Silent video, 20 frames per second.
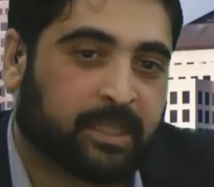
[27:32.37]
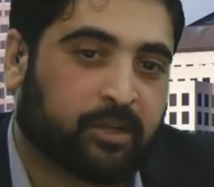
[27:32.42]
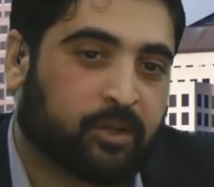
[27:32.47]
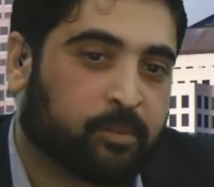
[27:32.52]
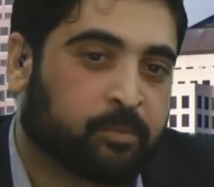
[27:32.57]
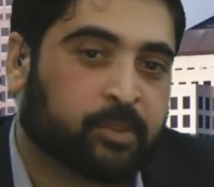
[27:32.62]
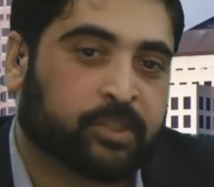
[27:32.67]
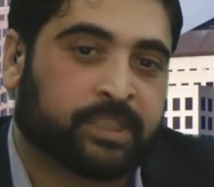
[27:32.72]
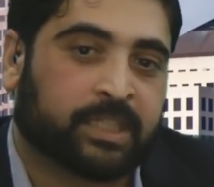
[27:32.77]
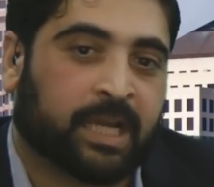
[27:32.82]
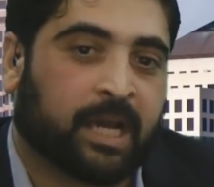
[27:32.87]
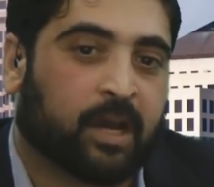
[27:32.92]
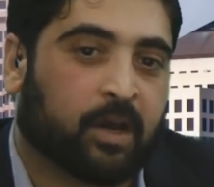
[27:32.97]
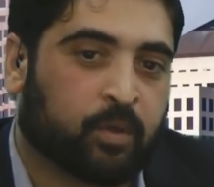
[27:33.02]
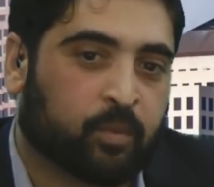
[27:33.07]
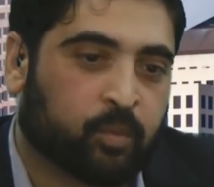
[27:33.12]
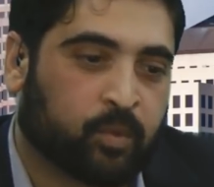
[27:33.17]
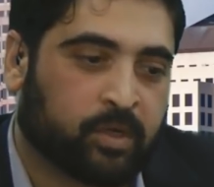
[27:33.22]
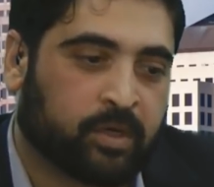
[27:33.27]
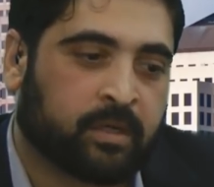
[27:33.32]
that you're pushing
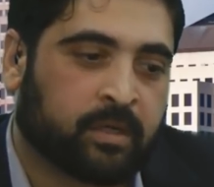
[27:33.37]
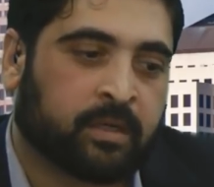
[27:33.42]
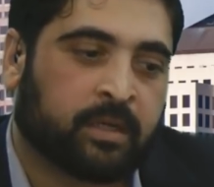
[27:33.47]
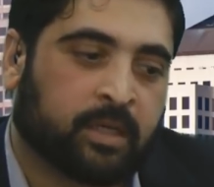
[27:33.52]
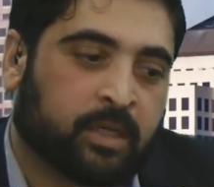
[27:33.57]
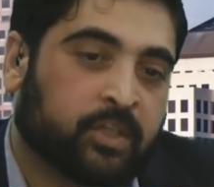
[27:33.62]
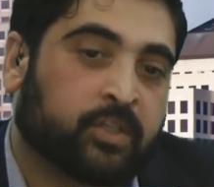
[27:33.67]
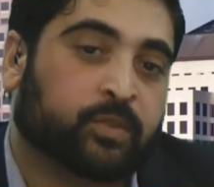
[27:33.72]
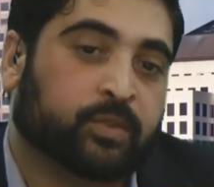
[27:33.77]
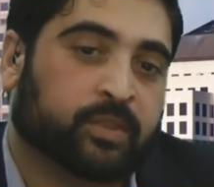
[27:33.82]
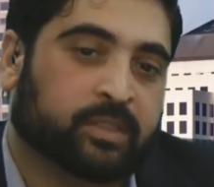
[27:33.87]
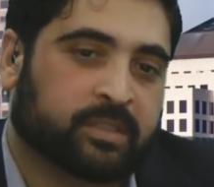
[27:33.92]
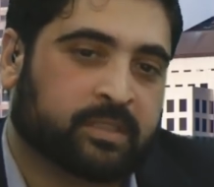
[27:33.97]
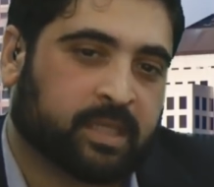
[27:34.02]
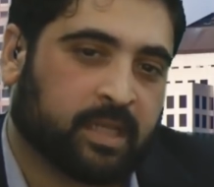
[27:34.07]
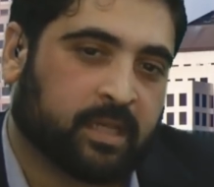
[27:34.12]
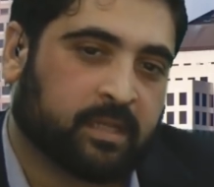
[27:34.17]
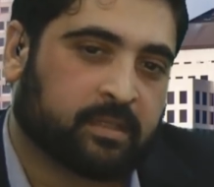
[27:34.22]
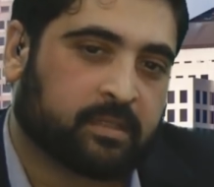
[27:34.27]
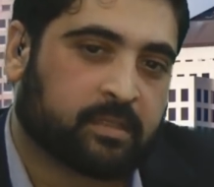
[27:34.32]
outward to the
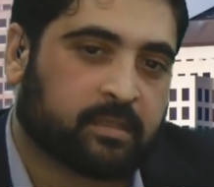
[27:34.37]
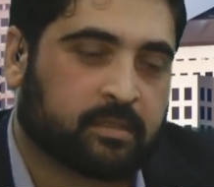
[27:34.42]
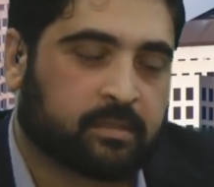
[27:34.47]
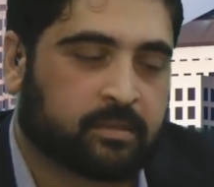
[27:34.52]
state.